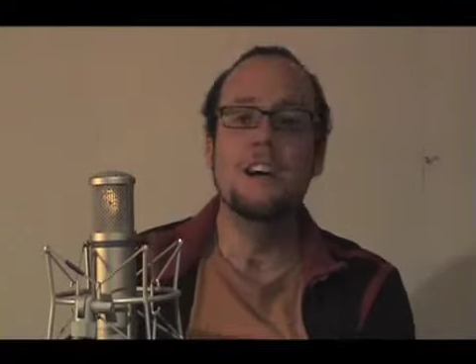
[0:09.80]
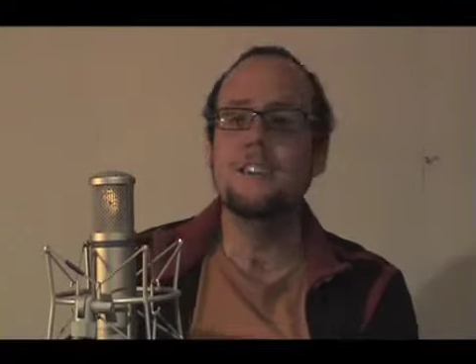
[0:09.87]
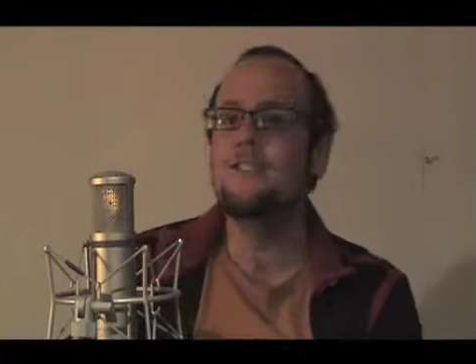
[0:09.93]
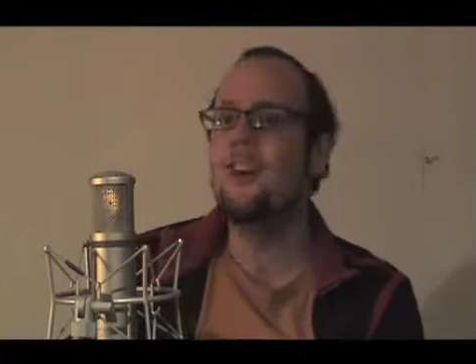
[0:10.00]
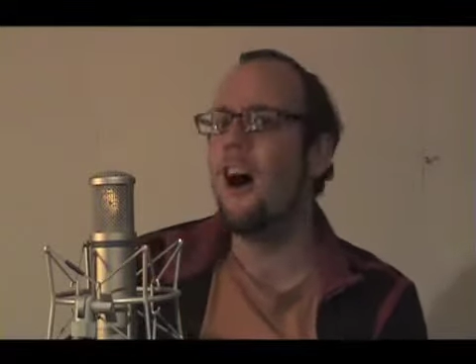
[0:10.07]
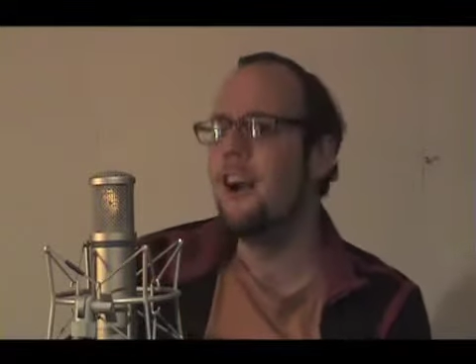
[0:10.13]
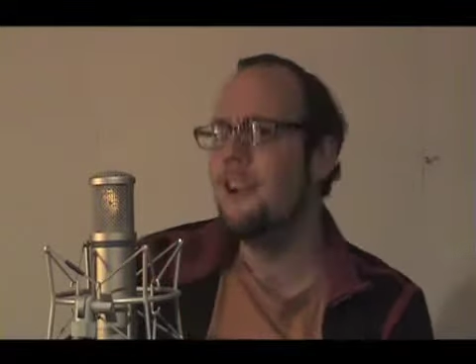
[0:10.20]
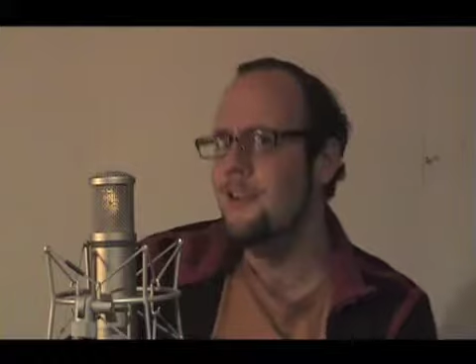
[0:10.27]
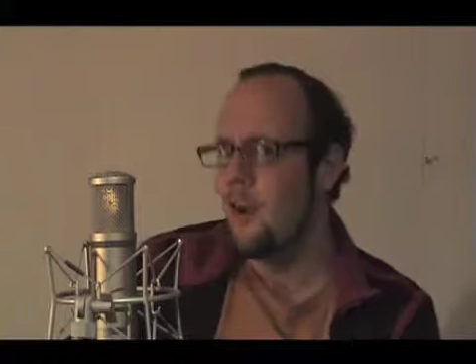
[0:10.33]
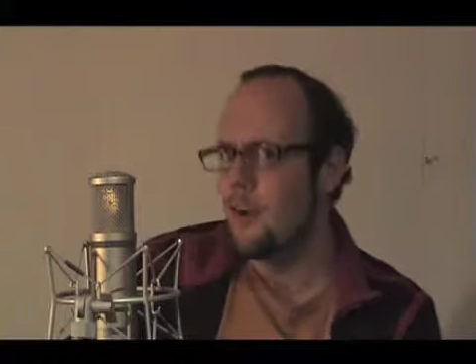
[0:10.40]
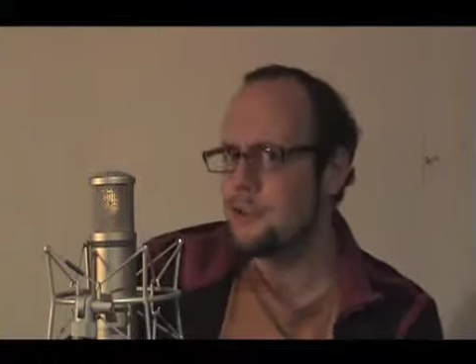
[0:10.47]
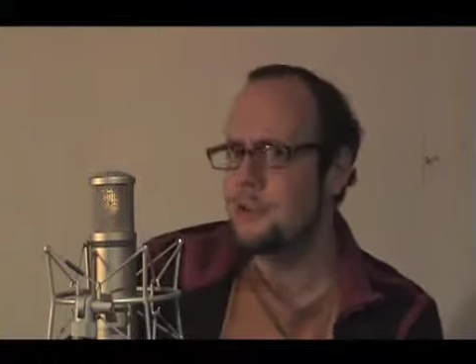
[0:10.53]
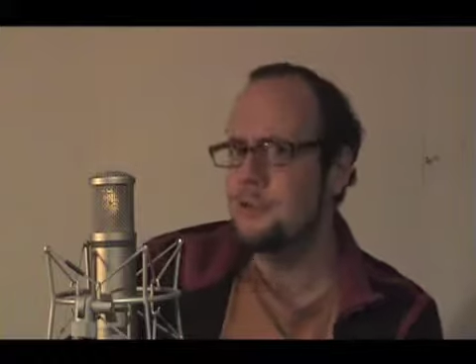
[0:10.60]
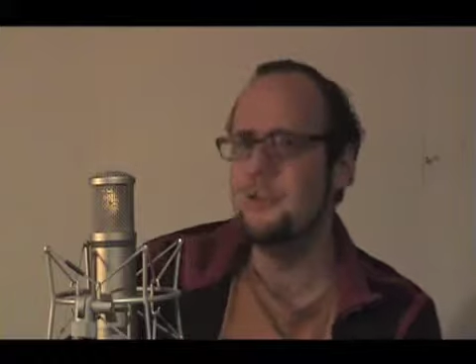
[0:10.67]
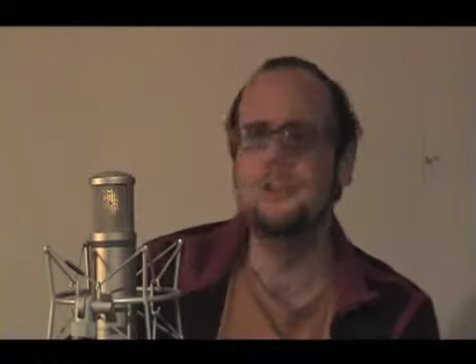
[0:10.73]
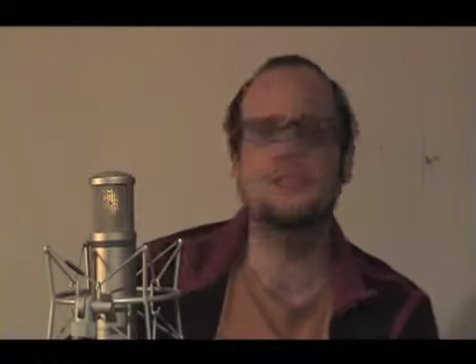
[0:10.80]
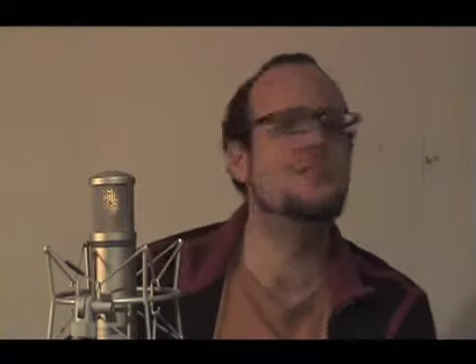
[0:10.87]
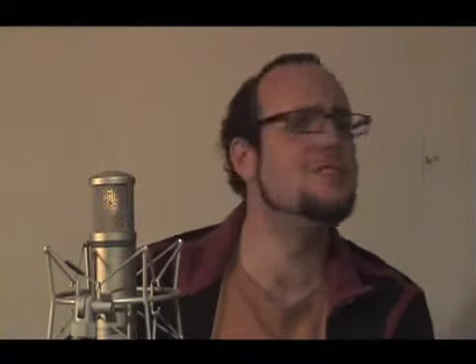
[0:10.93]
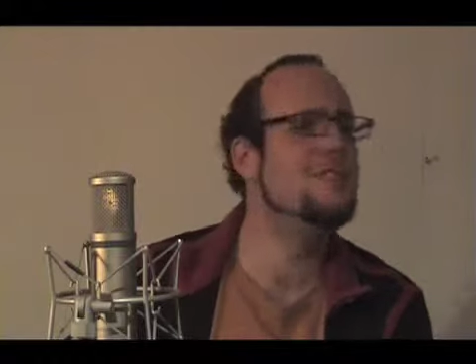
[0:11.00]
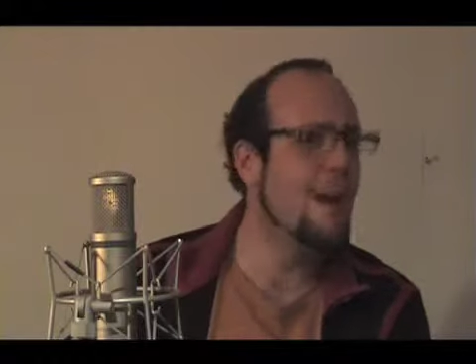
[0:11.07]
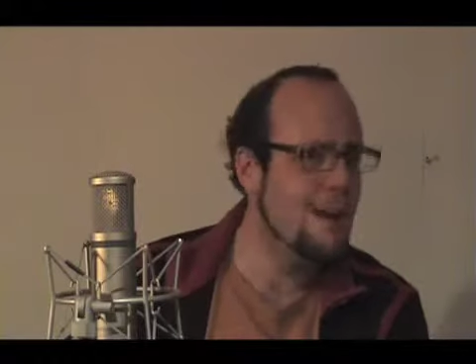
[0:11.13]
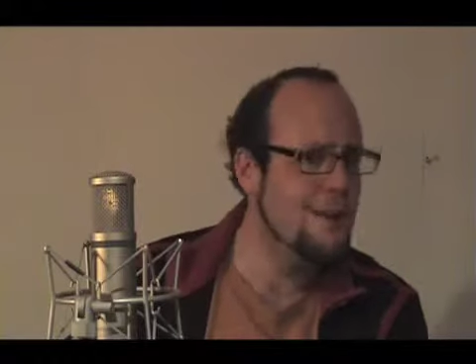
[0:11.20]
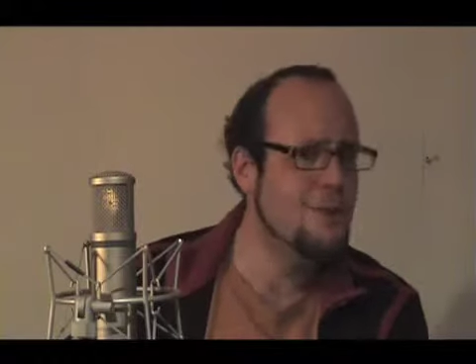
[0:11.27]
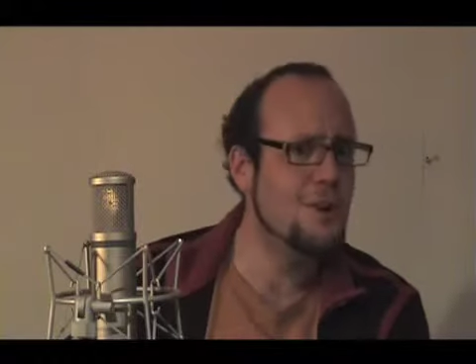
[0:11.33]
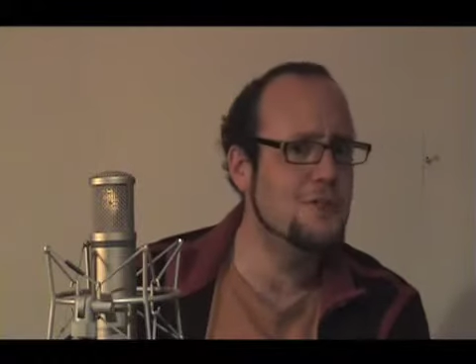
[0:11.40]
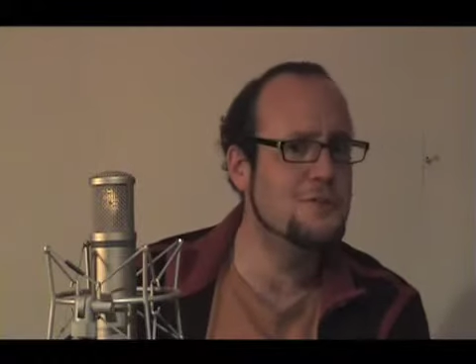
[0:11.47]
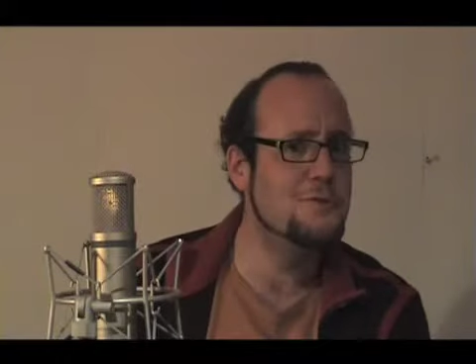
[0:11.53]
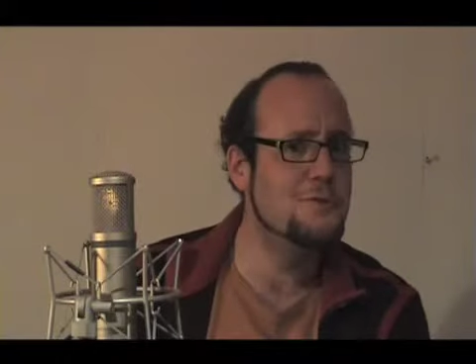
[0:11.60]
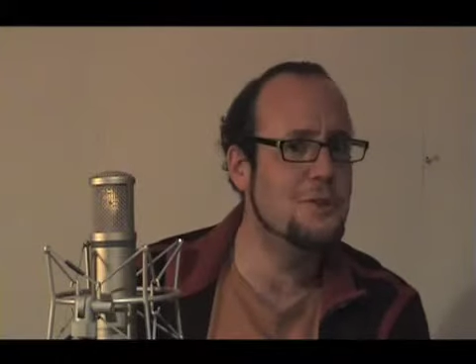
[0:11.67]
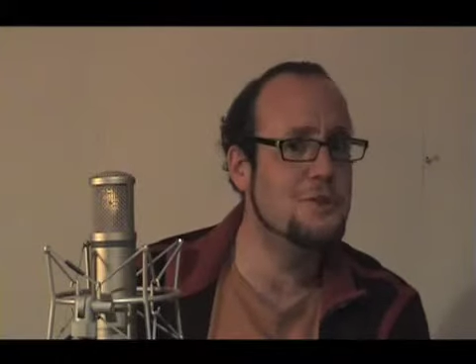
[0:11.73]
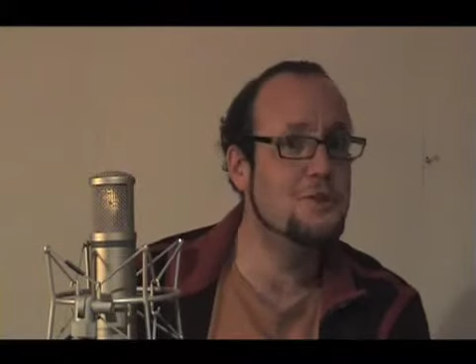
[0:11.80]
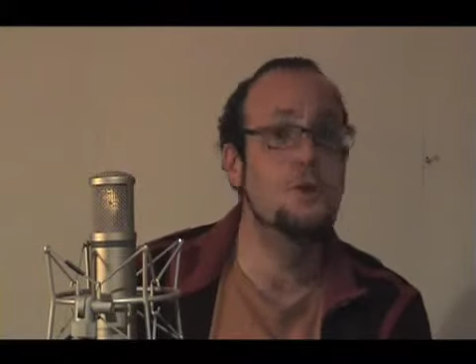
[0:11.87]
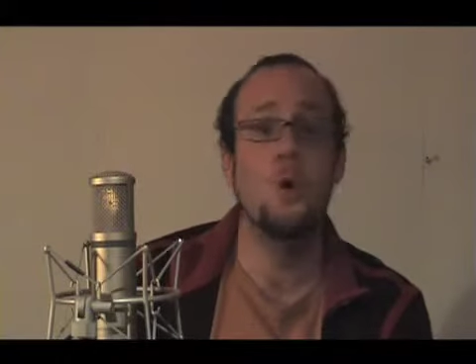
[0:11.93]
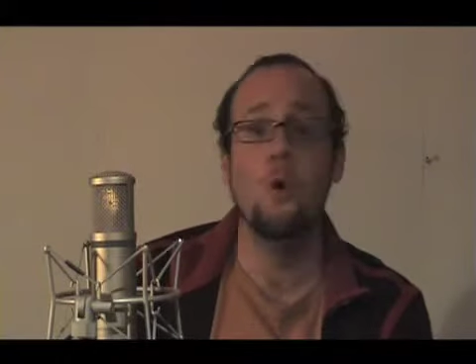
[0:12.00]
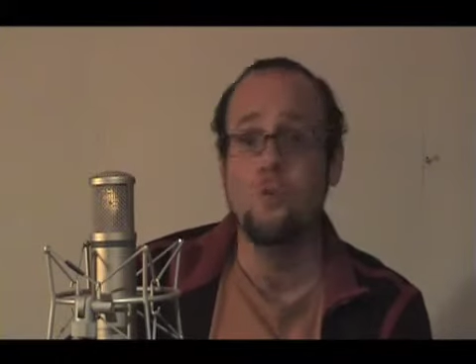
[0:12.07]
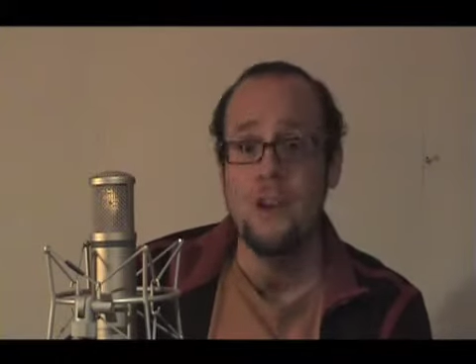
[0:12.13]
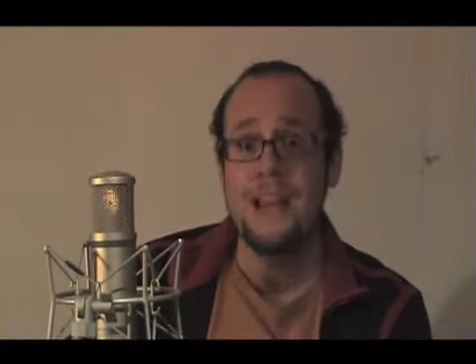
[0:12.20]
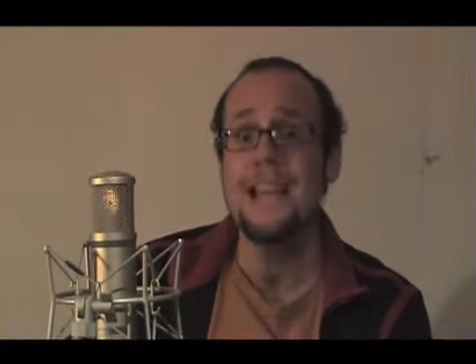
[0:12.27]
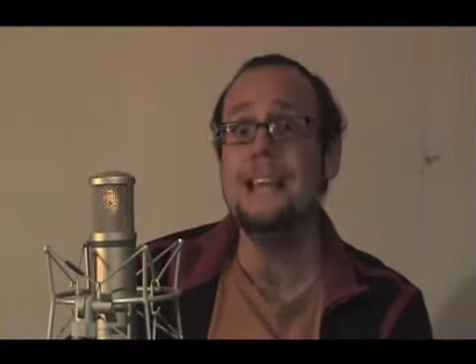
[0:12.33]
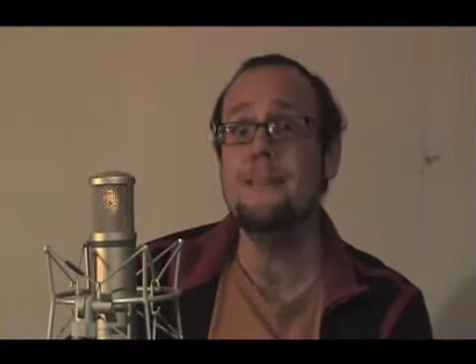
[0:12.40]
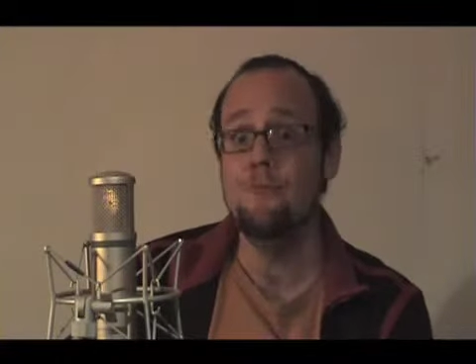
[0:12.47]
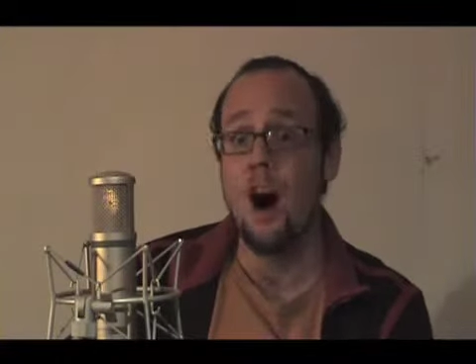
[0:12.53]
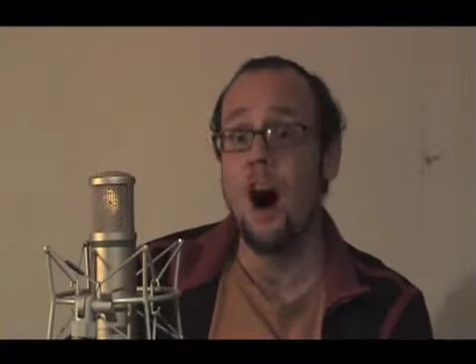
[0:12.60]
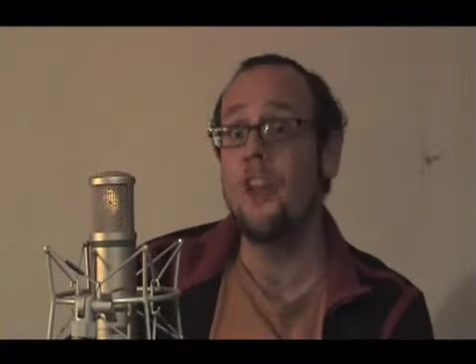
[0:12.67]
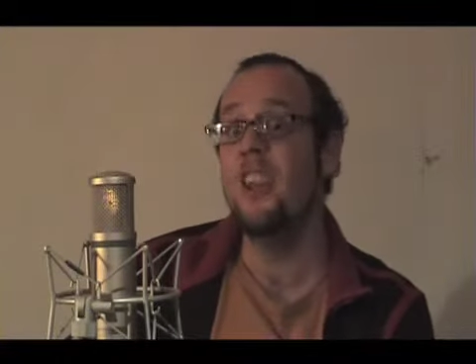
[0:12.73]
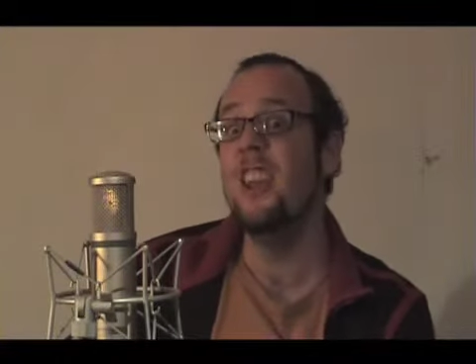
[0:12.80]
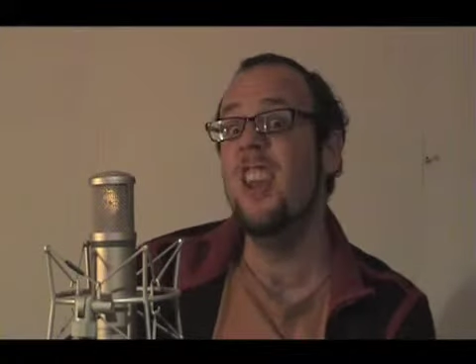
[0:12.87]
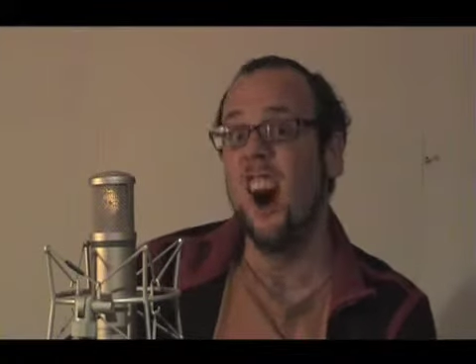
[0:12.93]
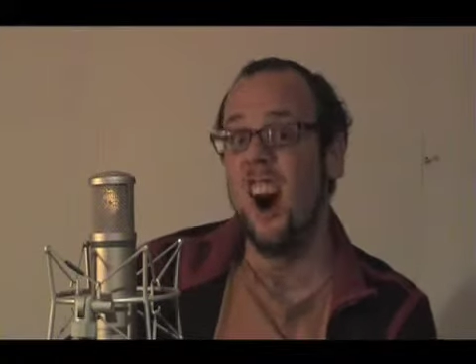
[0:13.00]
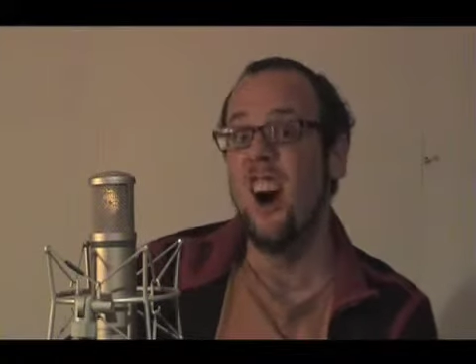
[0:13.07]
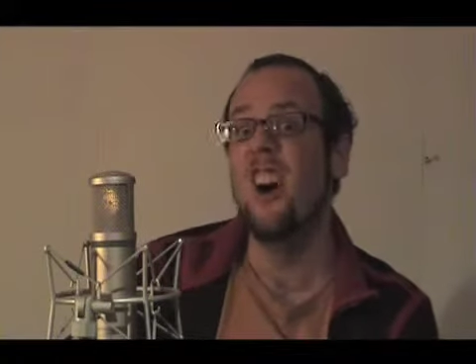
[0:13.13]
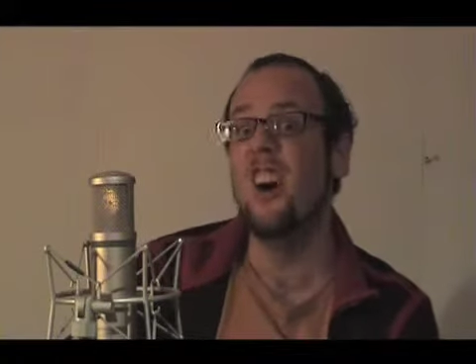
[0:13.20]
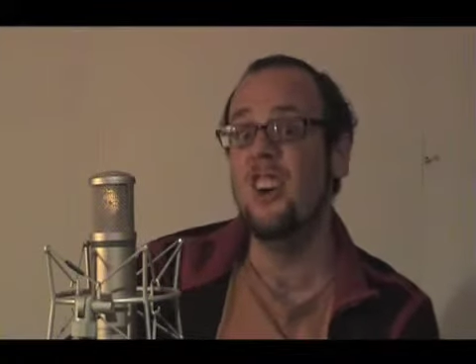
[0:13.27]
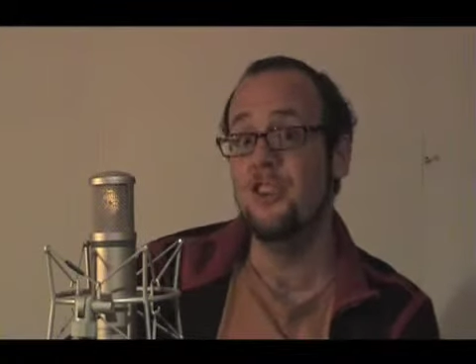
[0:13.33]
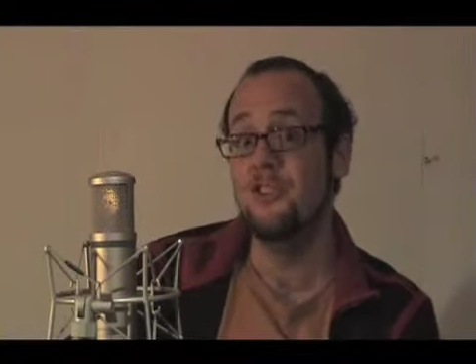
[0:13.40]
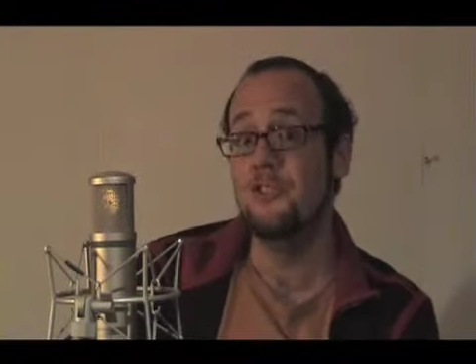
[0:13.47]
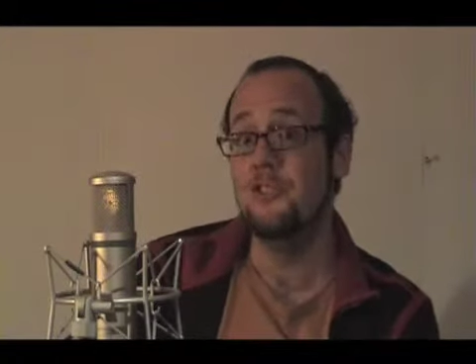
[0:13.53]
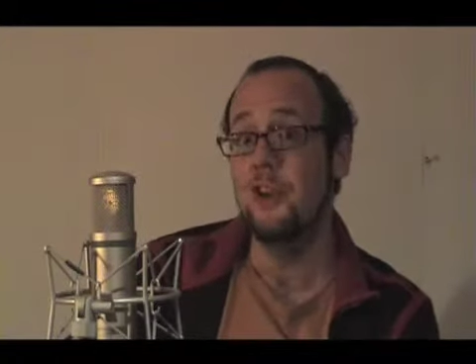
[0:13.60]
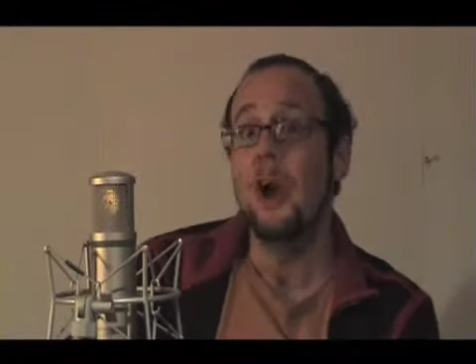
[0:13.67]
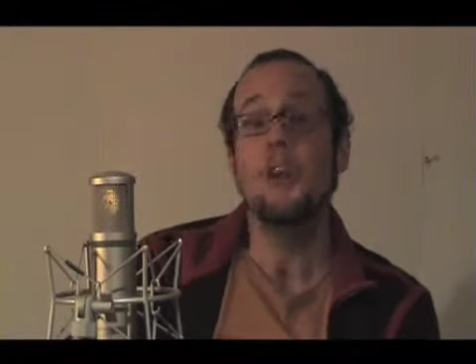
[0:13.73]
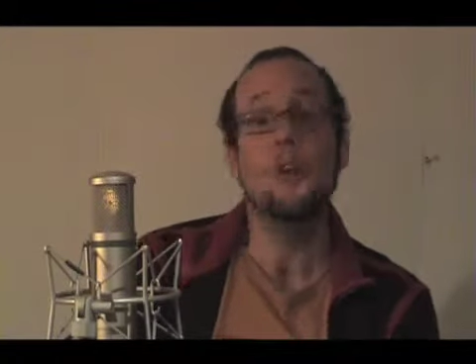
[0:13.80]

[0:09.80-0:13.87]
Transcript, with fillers: Dinoceros, Dinoceros, you're really rather large.